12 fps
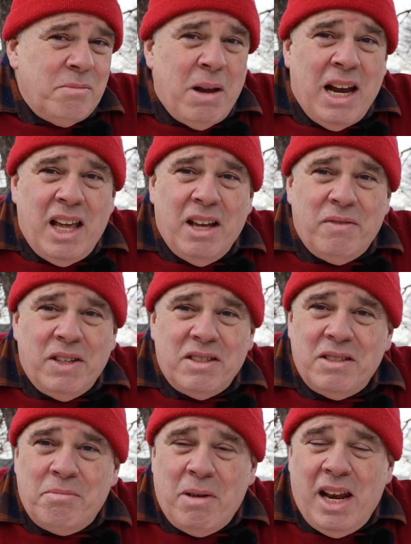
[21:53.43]
and many of
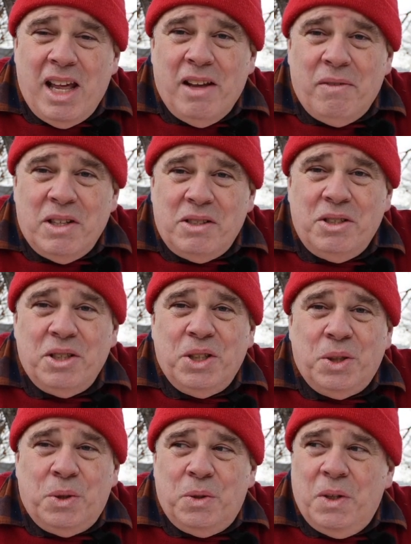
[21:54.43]
us
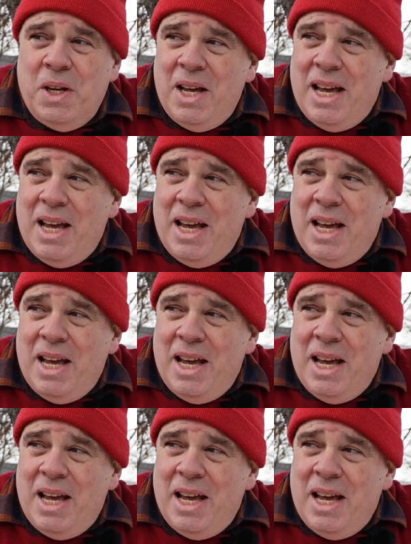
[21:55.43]
do,